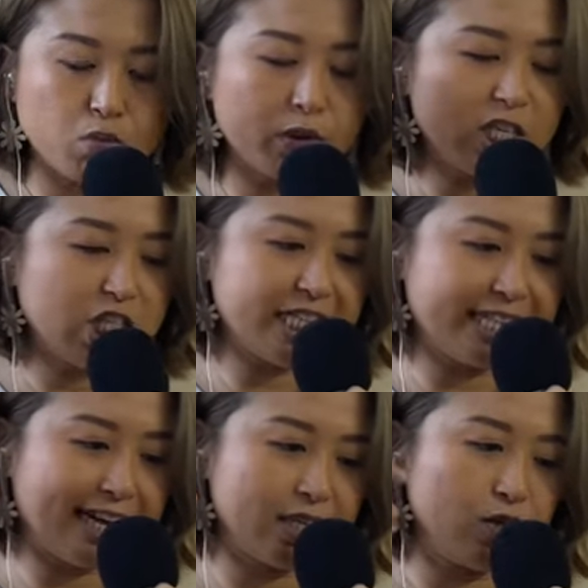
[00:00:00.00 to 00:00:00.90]

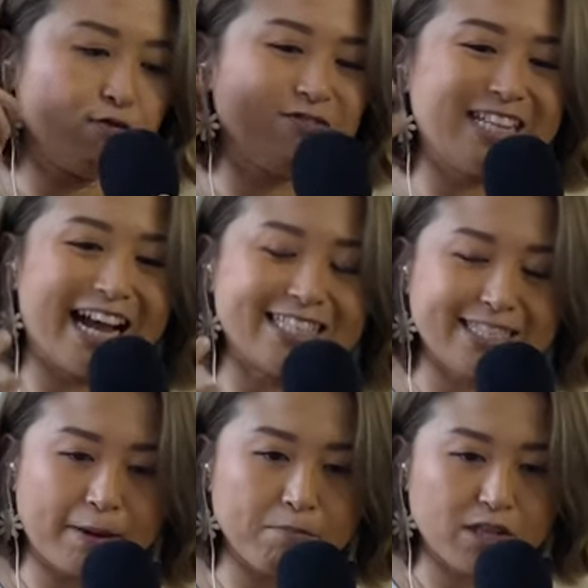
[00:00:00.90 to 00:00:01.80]
wishing that you've
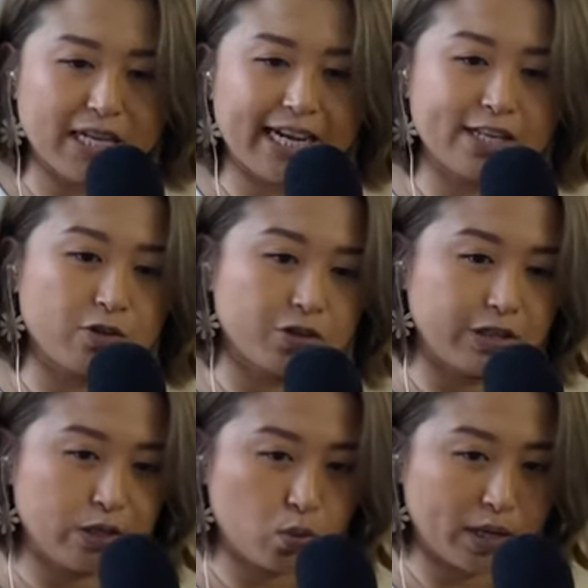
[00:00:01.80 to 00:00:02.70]
done something at your
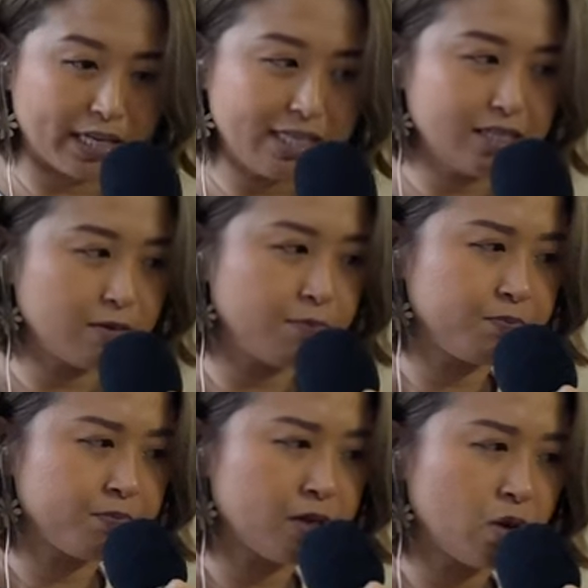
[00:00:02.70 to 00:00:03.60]
early 20s